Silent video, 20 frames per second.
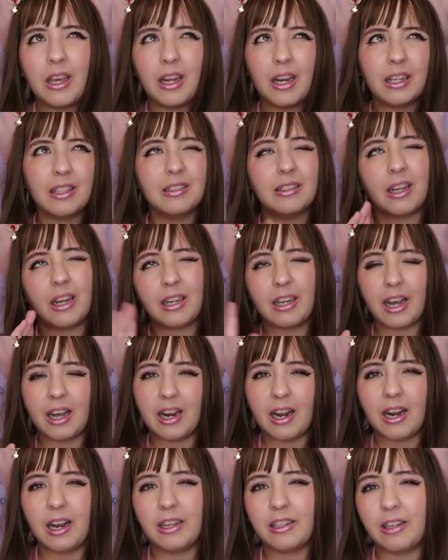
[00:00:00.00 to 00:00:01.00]
it is a
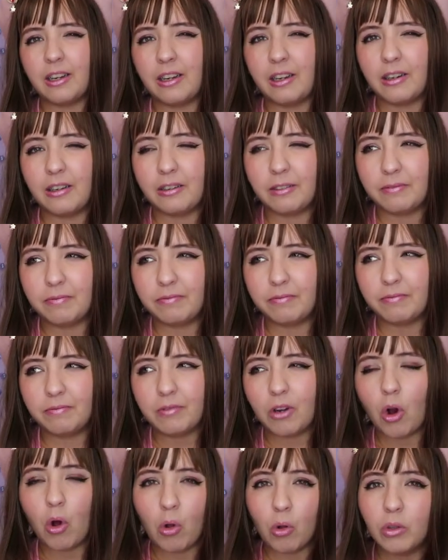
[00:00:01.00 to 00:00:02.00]
kind of like a
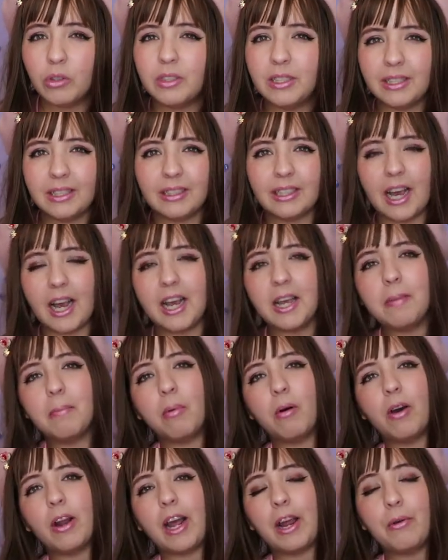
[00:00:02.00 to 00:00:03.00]
old design
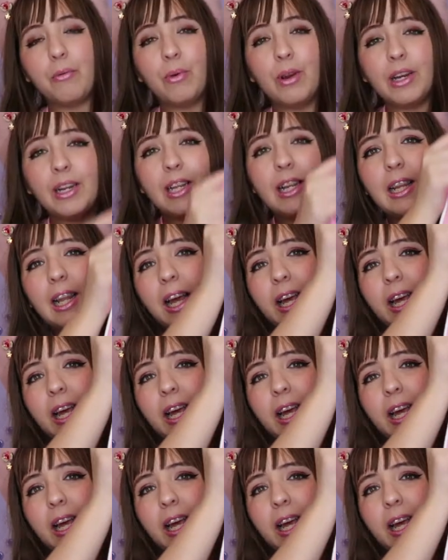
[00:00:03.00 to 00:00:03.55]
but I really